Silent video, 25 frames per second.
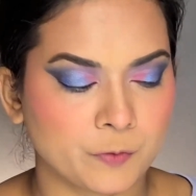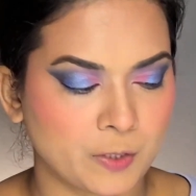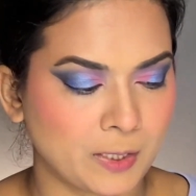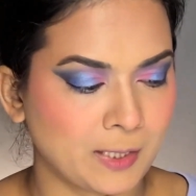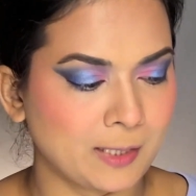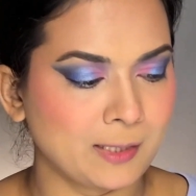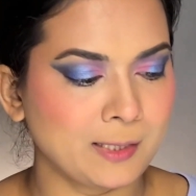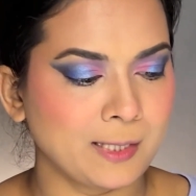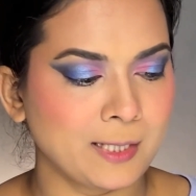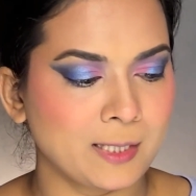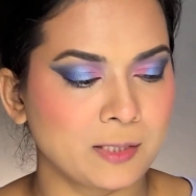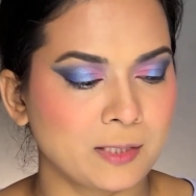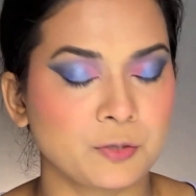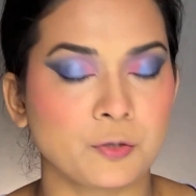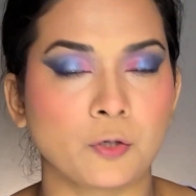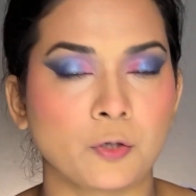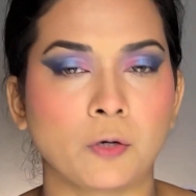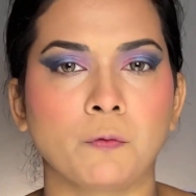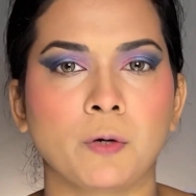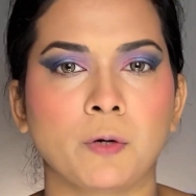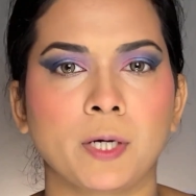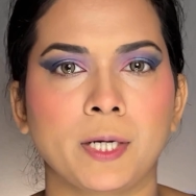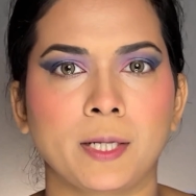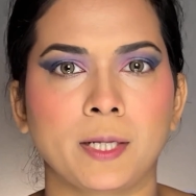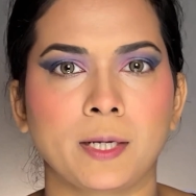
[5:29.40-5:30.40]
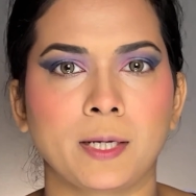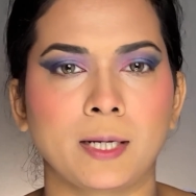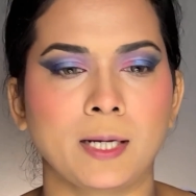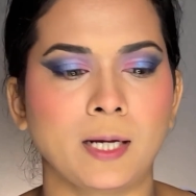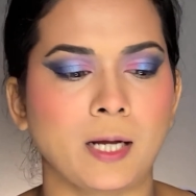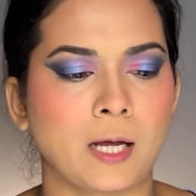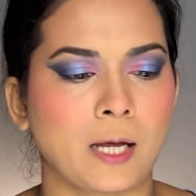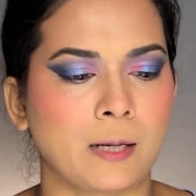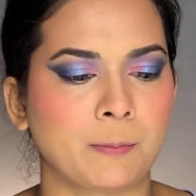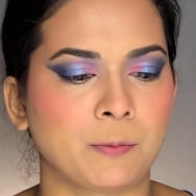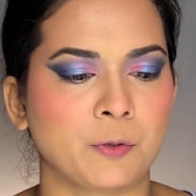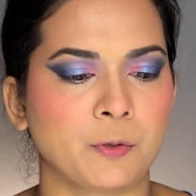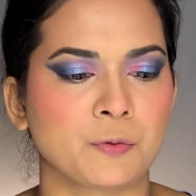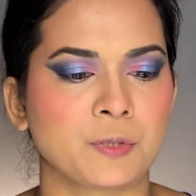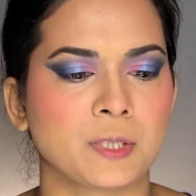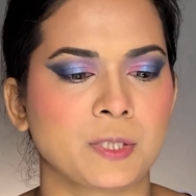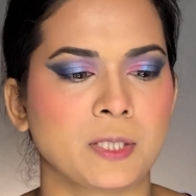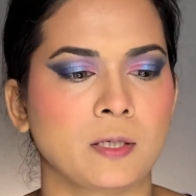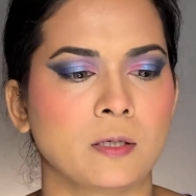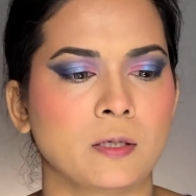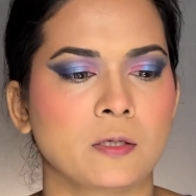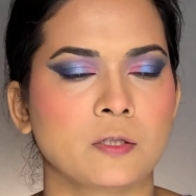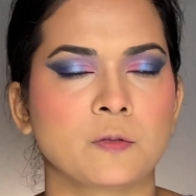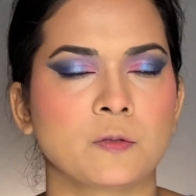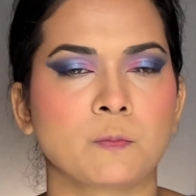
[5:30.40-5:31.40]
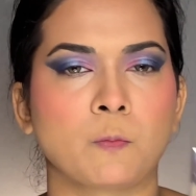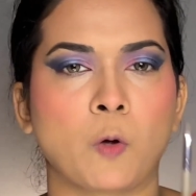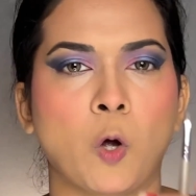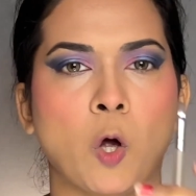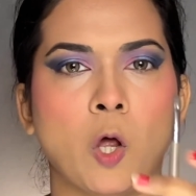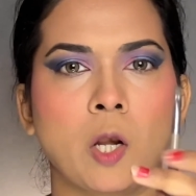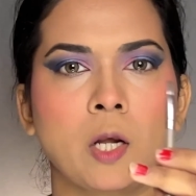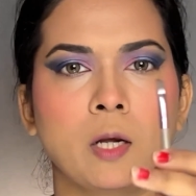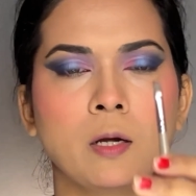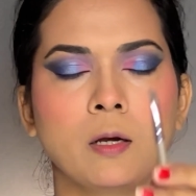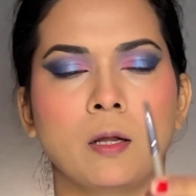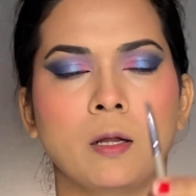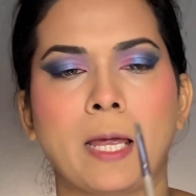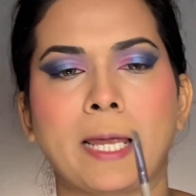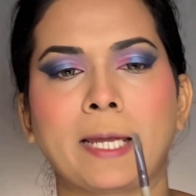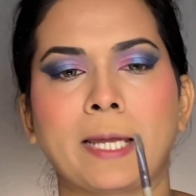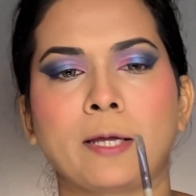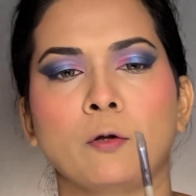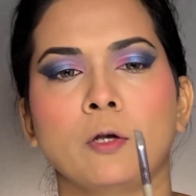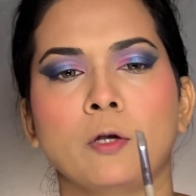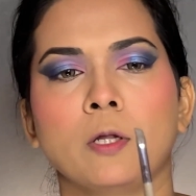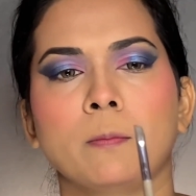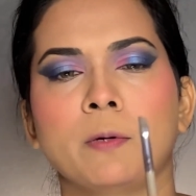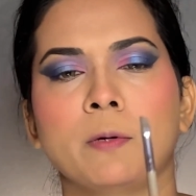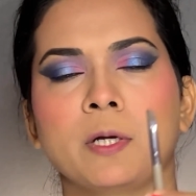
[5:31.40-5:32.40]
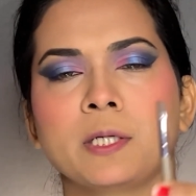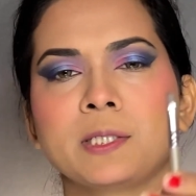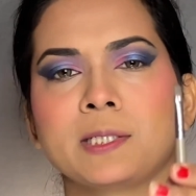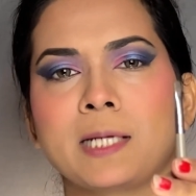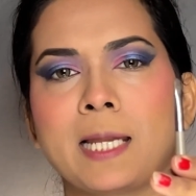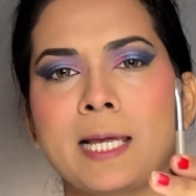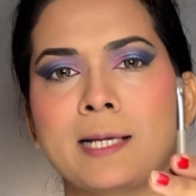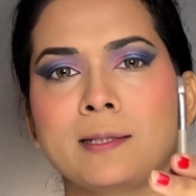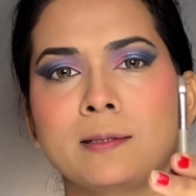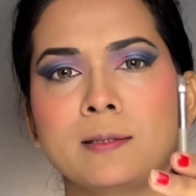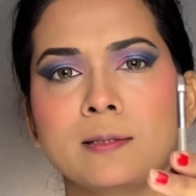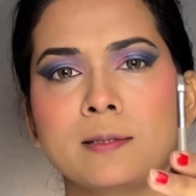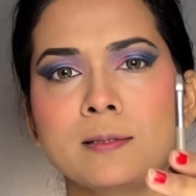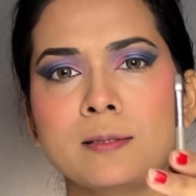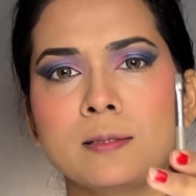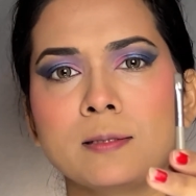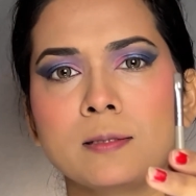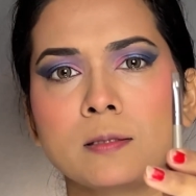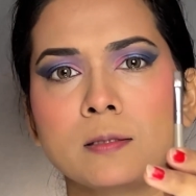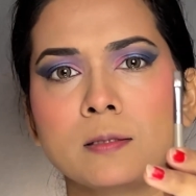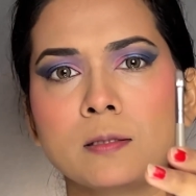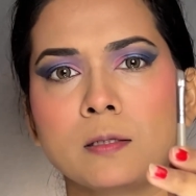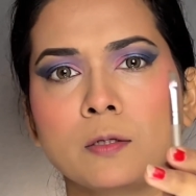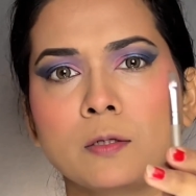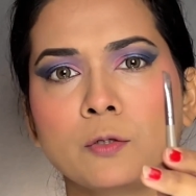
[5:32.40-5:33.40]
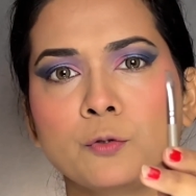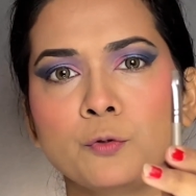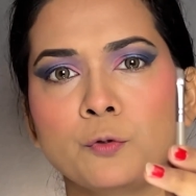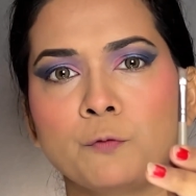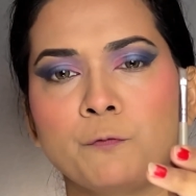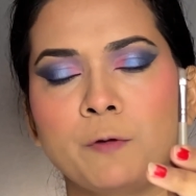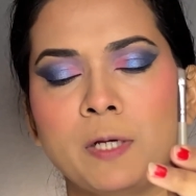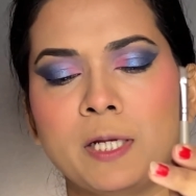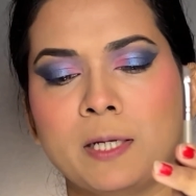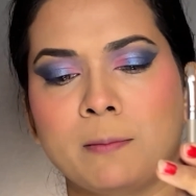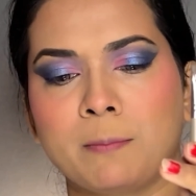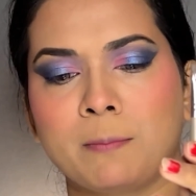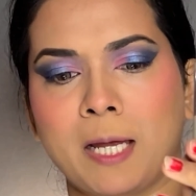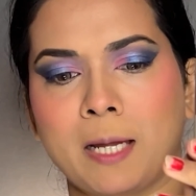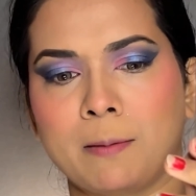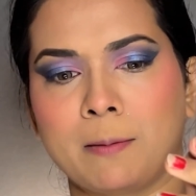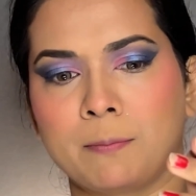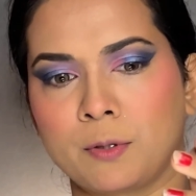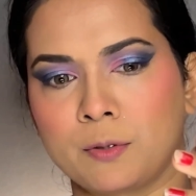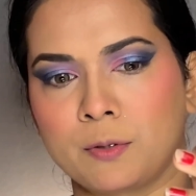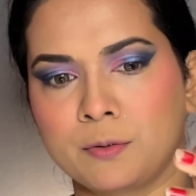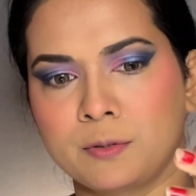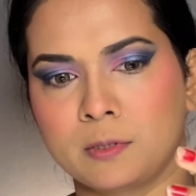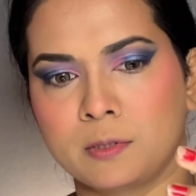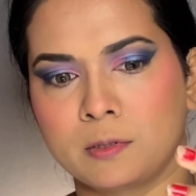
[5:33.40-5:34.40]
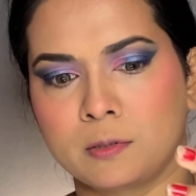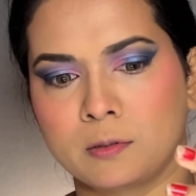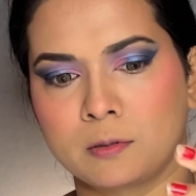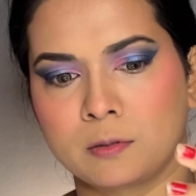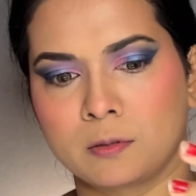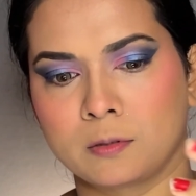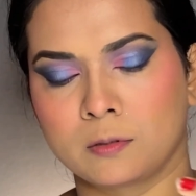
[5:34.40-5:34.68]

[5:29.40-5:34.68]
In case you are wondering, I'm using a small angular brush like this to fill in my eyebrows.